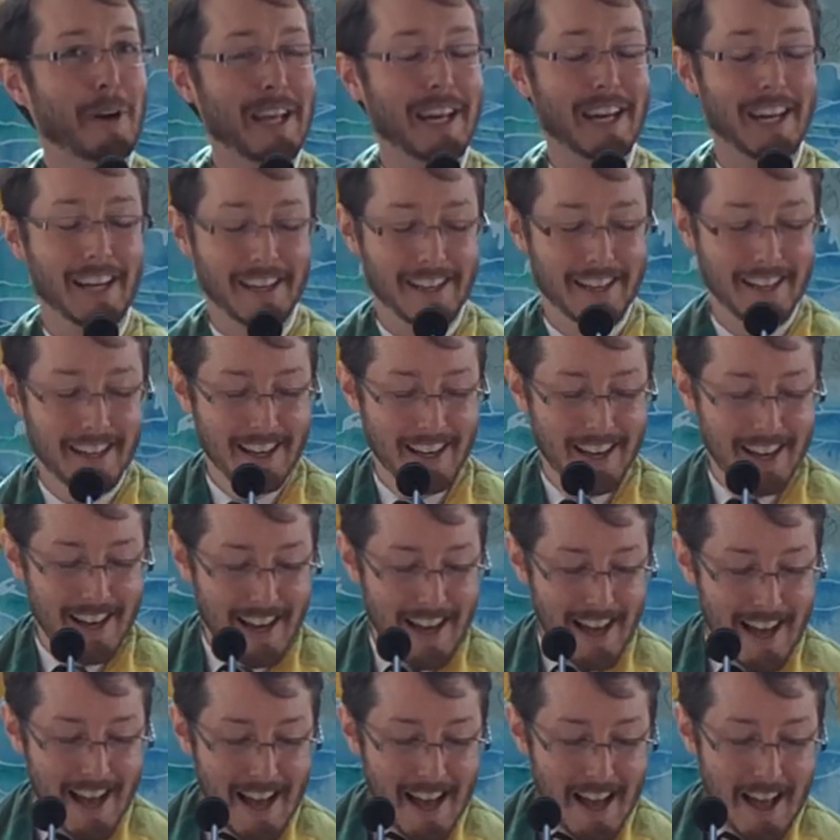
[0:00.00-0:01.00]
reading.
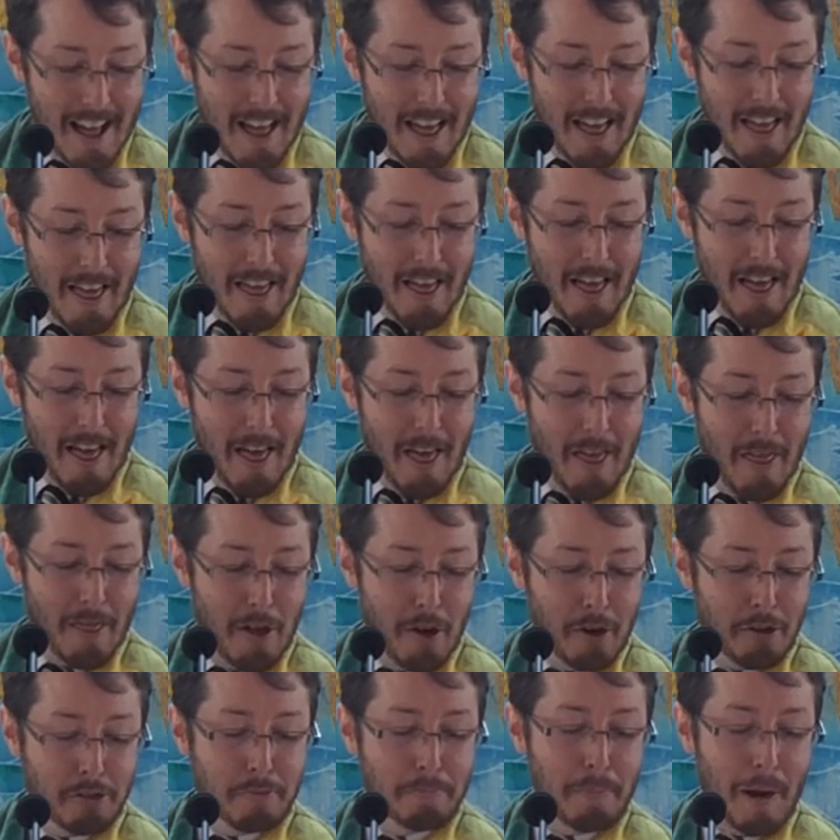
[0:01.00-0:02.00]

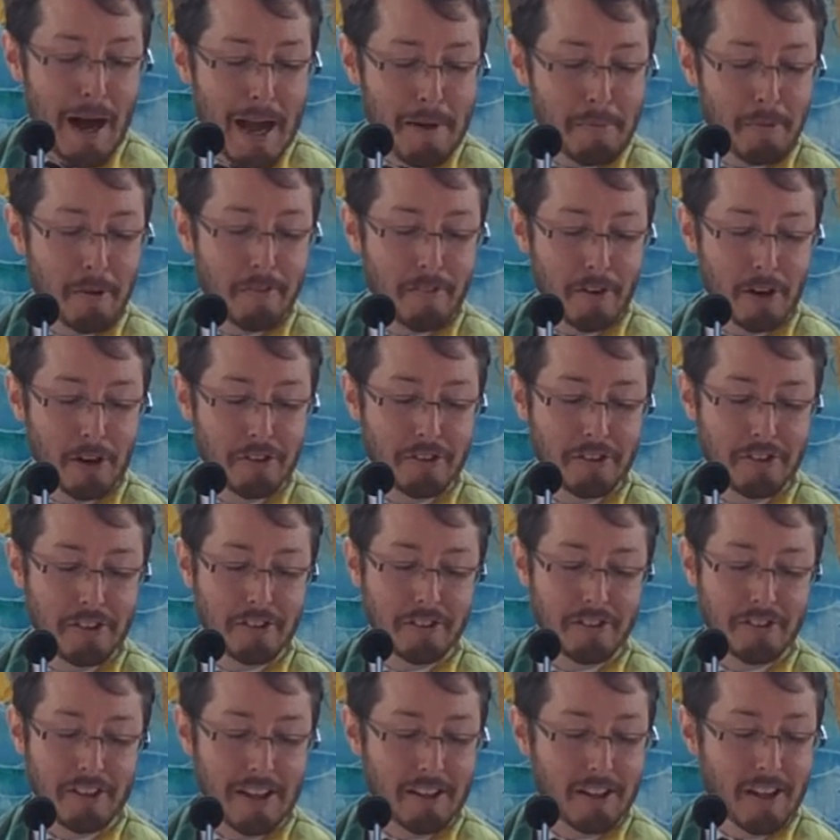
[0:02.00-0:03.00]
Those Bible
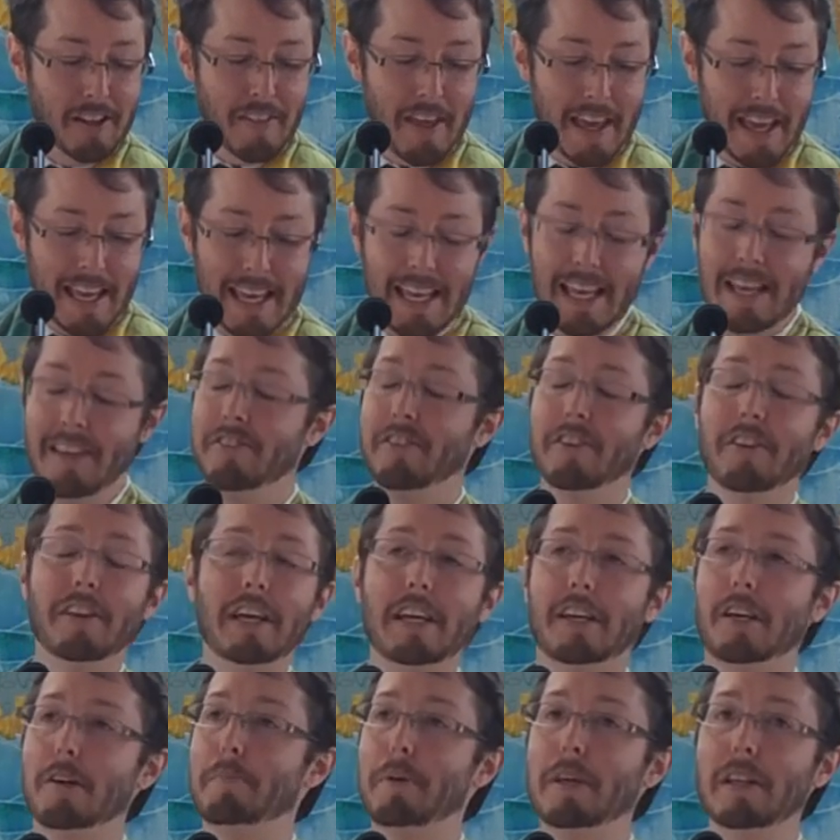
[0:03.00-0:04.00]
verses sound like they
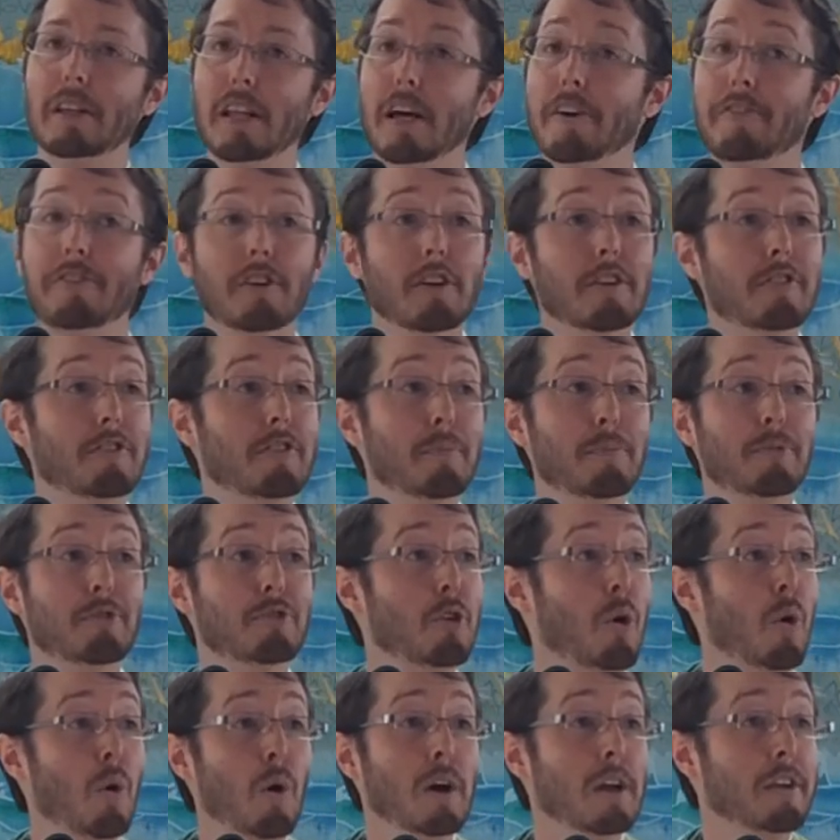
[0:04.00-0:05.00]
easily could be lifted from
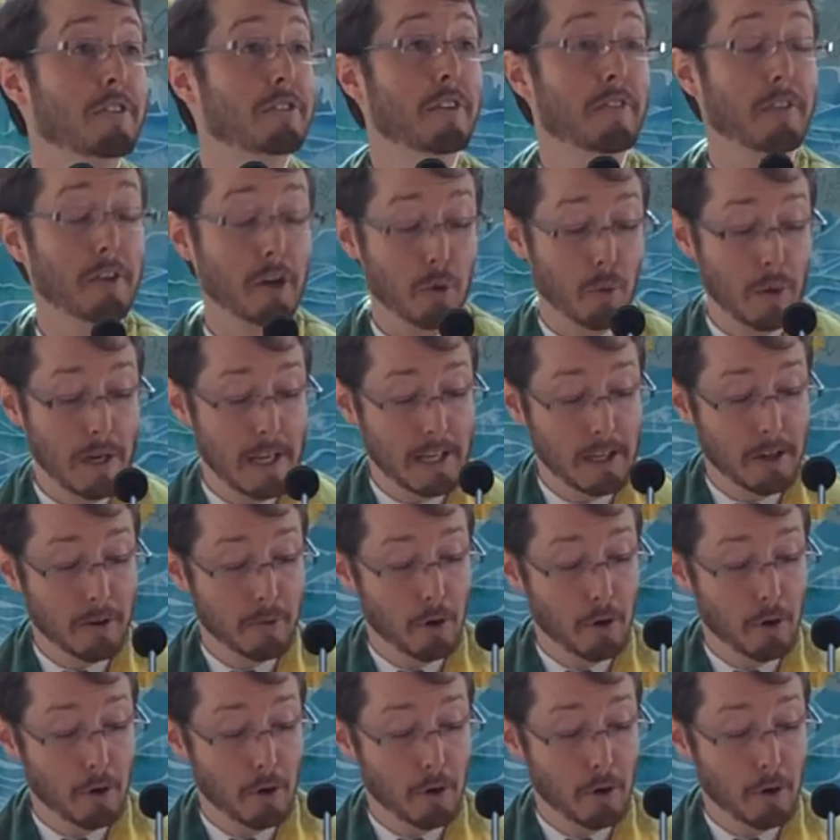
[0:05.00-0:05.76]
stories of the Greek